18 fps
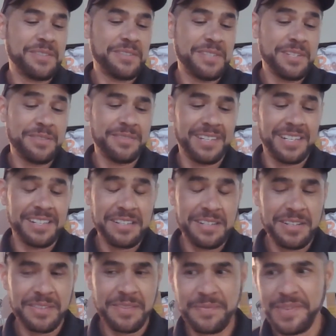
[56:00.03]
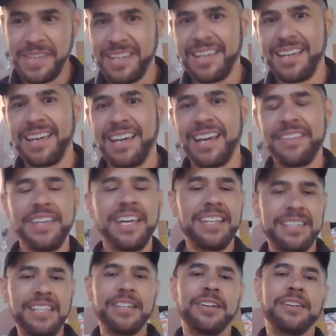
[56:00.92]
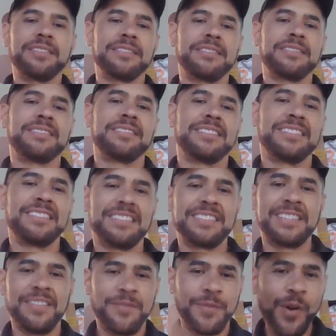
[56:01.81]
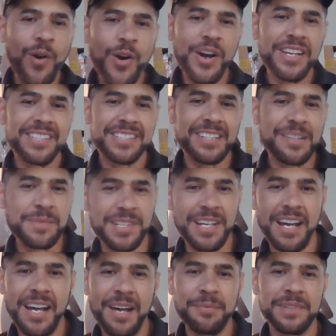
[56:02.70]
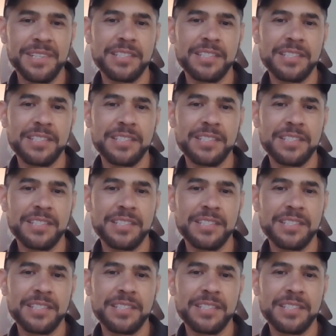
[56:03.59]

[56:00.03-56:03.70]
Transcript: you do? I don't know. And then, the voice comes up and